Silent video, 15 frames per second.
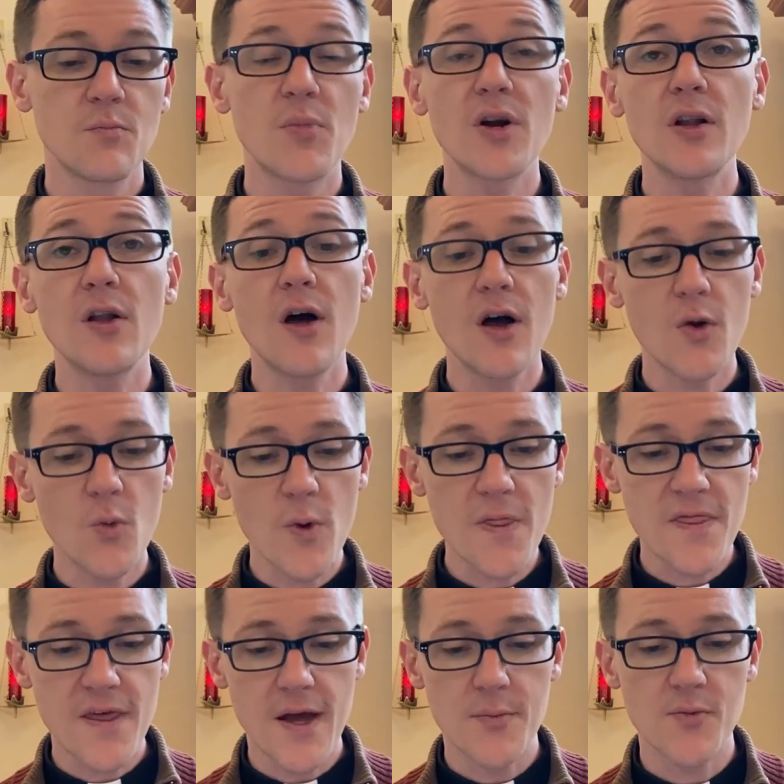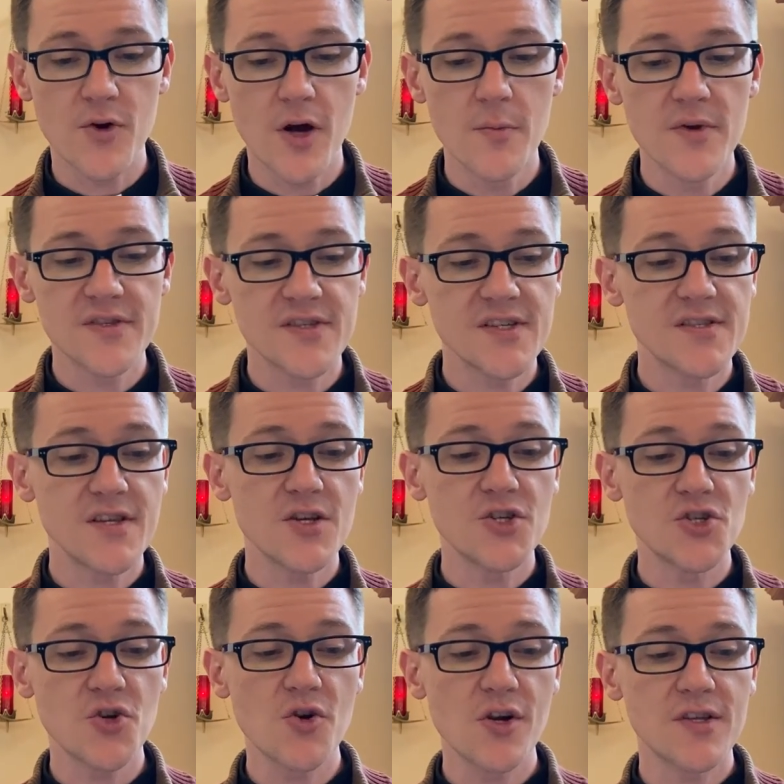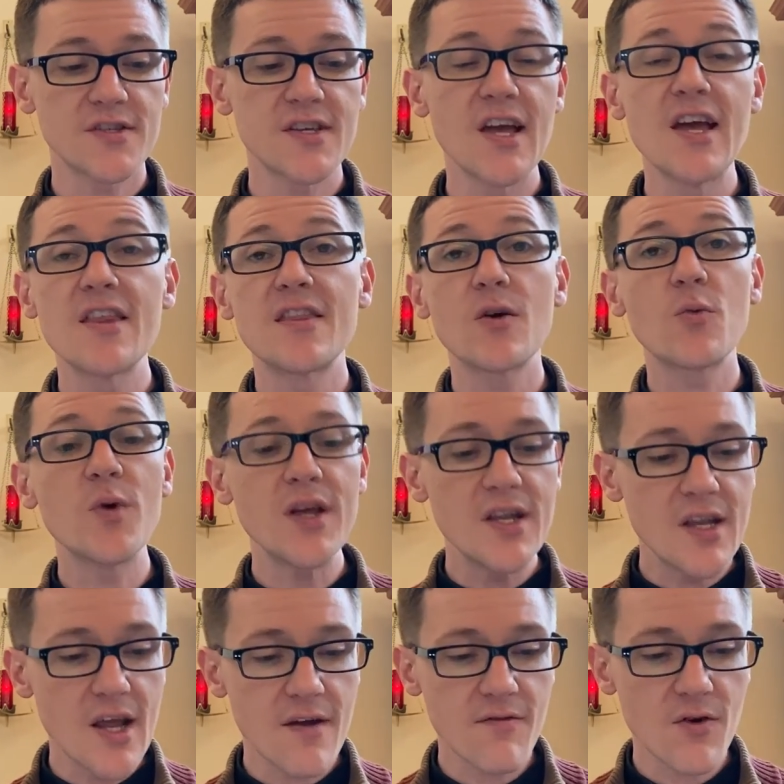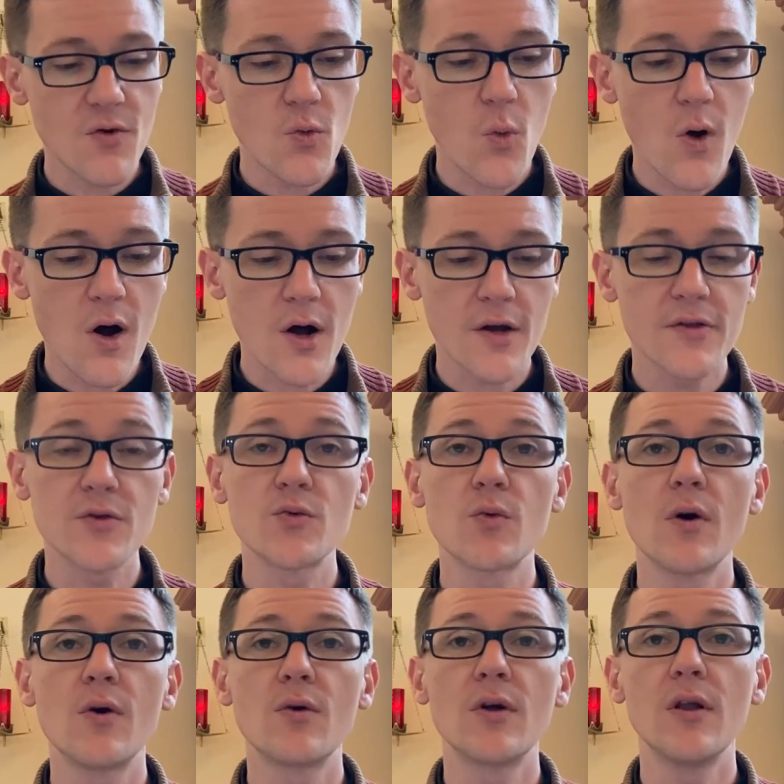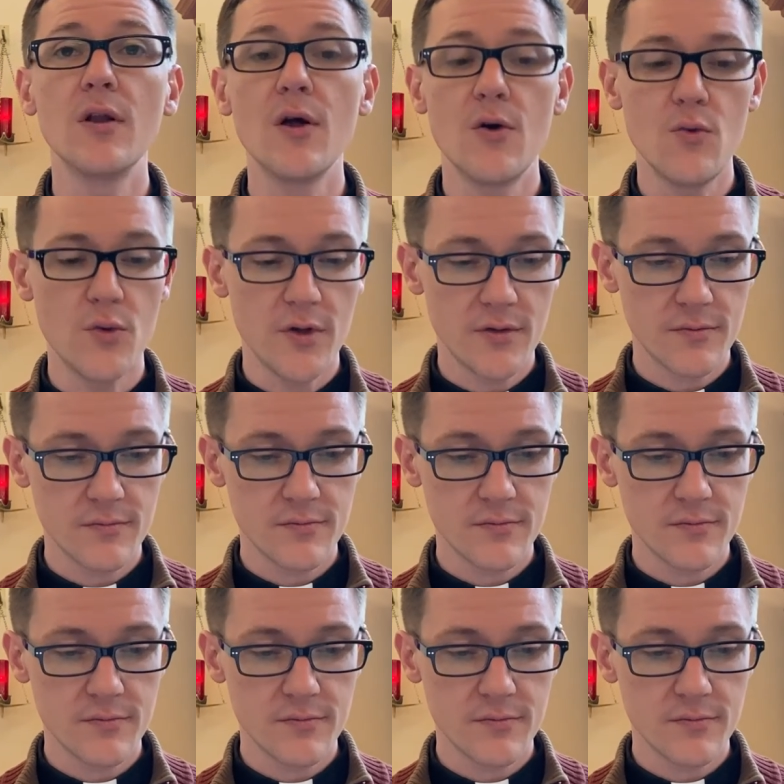But along with that promise is the assurance that we never walk the road alone.